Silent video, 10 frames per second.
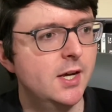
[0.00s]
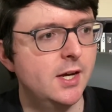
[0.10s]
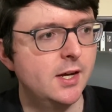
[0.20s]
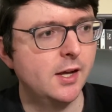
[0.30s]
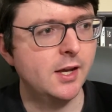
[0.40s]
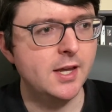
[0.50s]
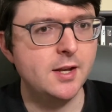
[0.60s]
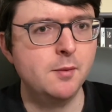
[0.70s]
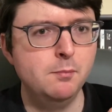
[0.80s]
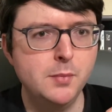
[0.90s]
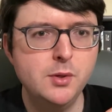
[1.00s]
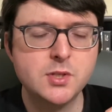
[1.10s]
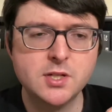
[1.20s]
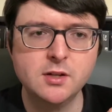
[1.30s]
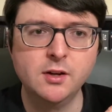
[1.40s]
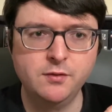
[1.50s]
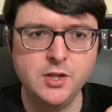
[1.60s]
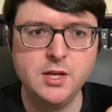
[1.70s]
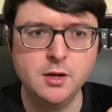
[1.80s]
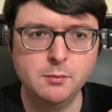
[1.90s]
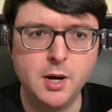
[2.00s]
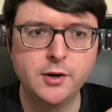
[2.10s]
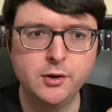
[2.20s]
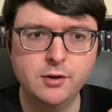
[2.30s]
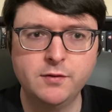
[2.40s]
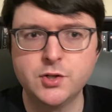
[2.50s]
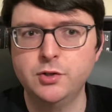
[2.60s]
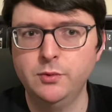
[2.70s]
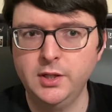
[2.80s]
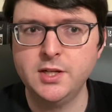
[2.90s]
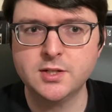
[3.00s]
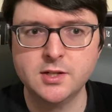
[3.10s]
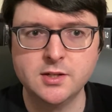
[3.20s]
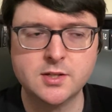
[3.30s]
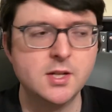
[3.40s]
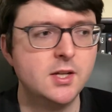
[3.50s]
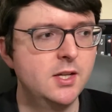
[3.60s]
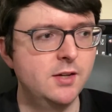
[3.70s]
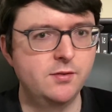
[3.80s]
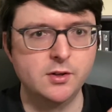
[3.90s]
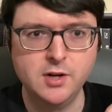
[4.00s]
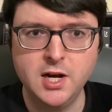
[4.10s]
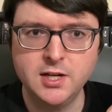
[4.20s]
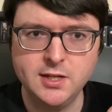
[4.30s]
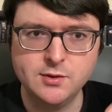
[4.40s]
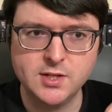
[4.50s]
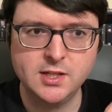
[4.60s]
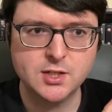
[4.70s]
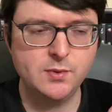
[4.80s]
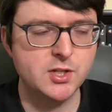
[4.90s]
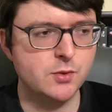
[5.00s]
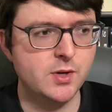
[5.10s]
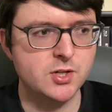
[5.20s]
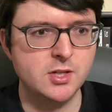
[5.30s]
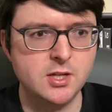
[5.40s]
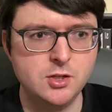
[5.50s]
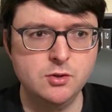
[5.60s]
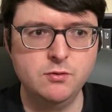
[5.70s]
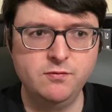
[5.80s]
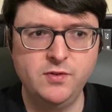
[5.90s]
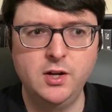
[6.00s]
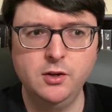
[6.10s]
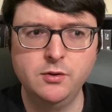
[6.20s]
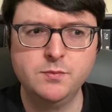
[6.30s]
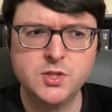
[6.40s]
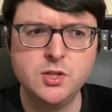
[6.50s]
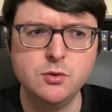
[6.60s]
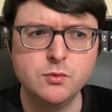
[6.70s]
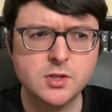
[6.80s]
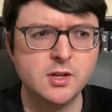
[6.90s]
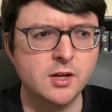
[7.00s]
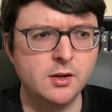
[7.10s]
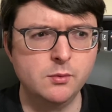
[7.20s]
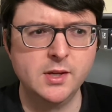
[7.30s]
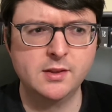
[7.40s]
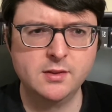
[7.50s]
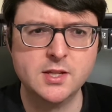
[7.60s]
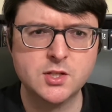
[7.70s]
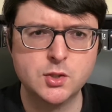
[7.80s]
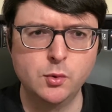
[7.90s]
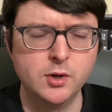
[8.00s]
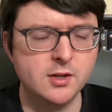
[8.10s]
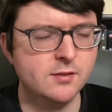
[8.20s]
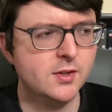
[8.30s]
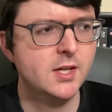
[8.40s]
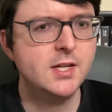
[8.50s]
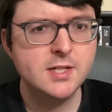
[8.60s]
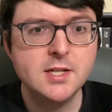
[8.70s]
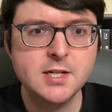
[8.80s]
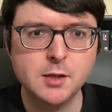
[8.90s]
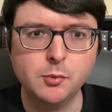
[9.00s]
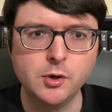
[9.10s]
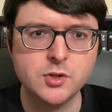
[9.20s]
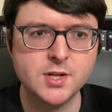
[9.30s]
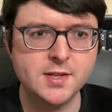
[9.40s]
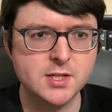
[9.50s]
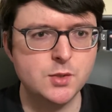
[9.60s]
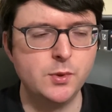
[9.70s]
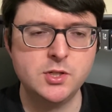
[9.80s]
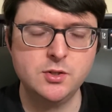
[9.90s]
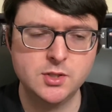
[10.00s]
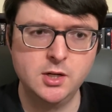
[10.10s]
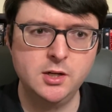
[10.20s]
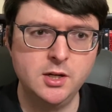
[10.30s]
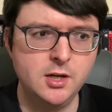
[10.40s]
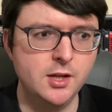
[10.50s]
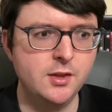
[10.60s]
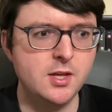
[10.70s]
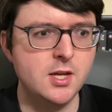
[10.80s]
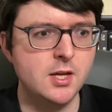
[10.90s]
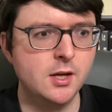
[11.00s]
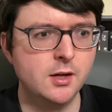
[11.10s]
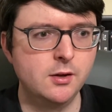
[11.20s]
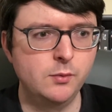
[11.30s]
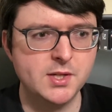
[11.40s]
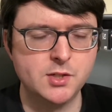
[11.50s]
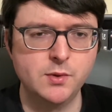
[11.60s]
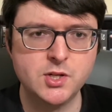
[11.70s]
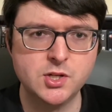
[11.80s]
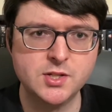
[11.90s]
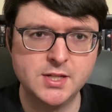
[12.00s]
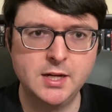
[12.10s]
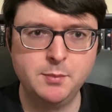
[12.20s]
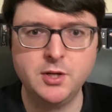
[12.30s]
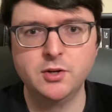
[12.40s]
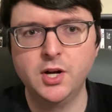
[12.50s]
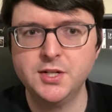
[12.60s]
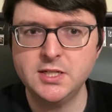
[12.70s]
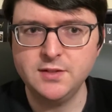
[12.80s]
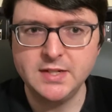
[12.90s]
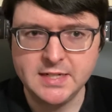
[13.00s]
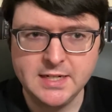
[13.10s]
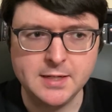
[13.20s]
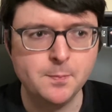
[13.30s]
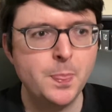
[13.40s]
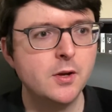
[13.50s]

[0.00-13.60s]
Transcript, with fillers: Uh, again, most of the modern official releases if they're not using this restoration, they do follow suit uh, with this sort of tinting approach. And this is what you saw on the uh, restorations that appeared on DVD.